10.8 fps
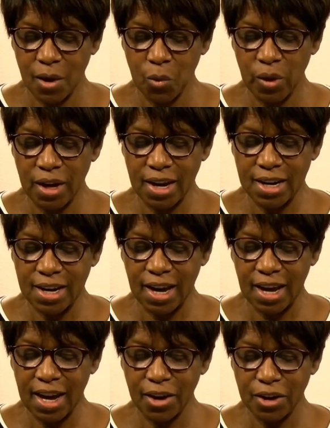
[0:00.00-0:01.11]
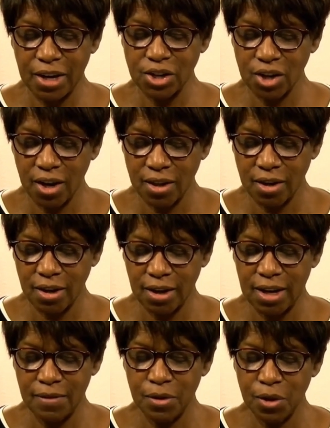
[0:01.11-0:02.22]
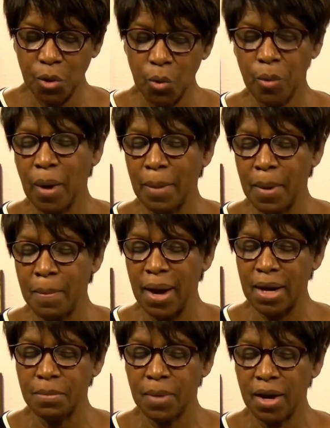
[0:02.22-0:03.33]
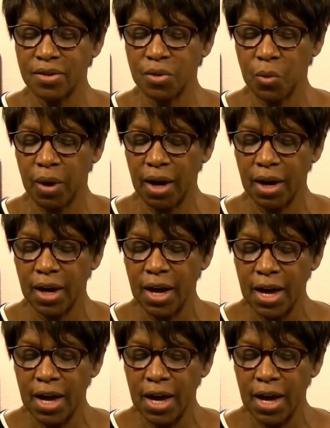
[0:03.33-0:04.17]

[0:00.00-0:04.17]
that we can hear each other, even though we might be many miles away.